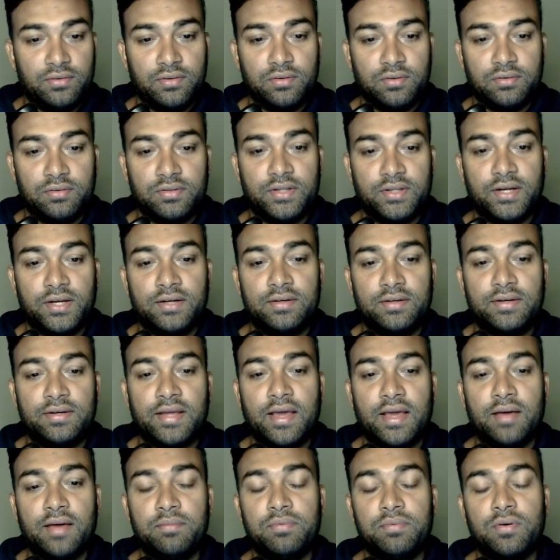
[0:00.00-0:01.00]
then
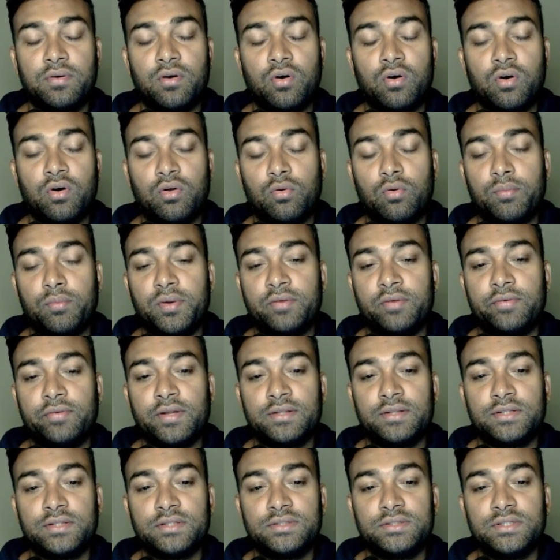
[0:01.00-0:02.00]
tab or open
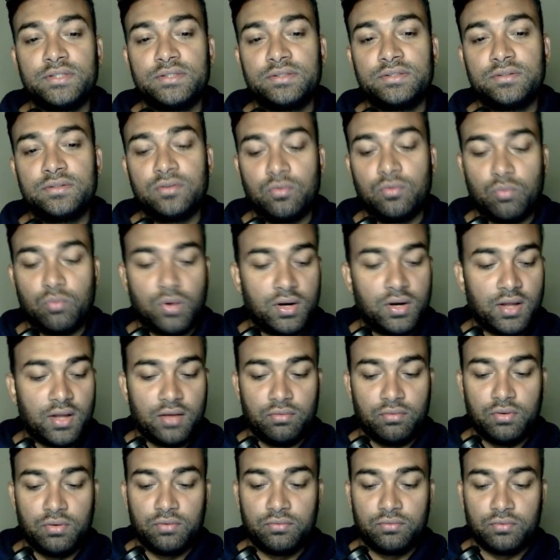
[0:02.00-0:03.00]
parenthesis. What
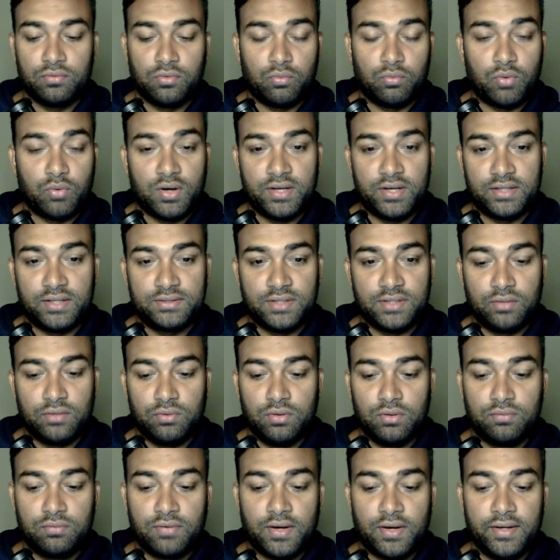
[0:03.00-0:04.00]
Excel
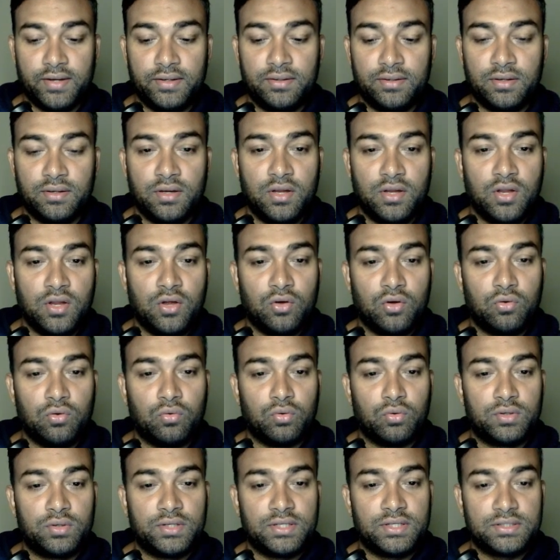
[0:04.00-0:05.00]
will find?
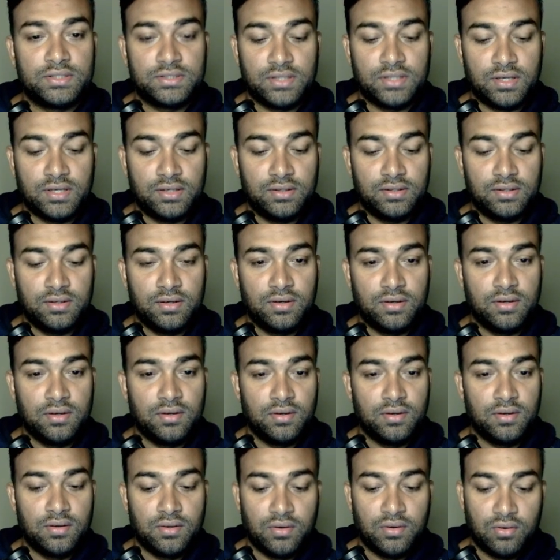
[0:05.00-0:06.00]
Quotation,
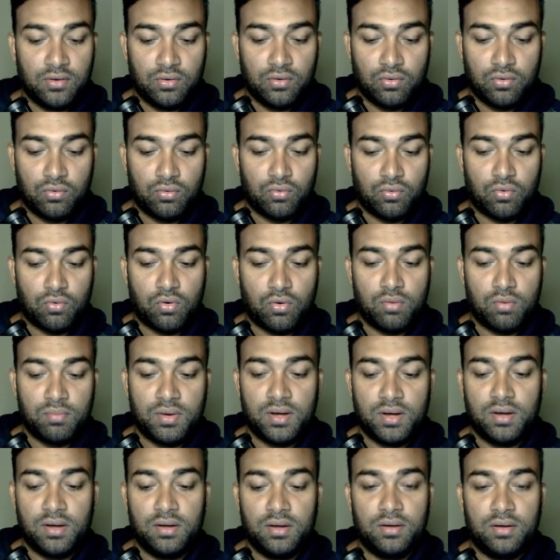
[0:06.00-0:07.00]

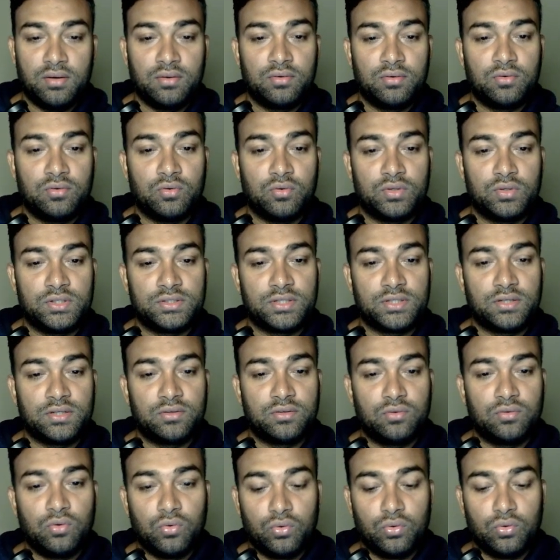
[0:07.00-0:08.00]
comma, quotation
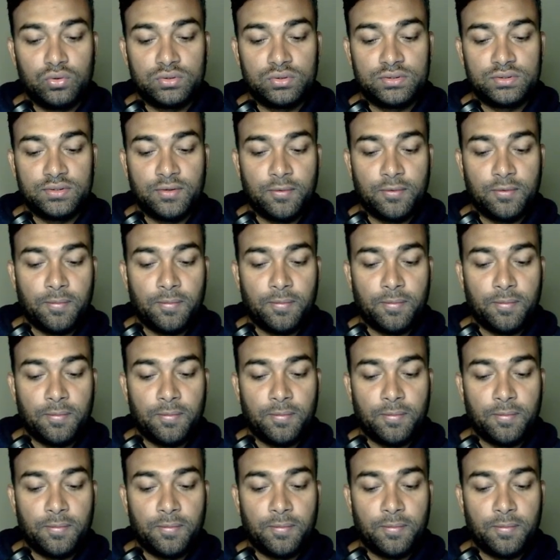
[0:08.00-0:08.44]
close,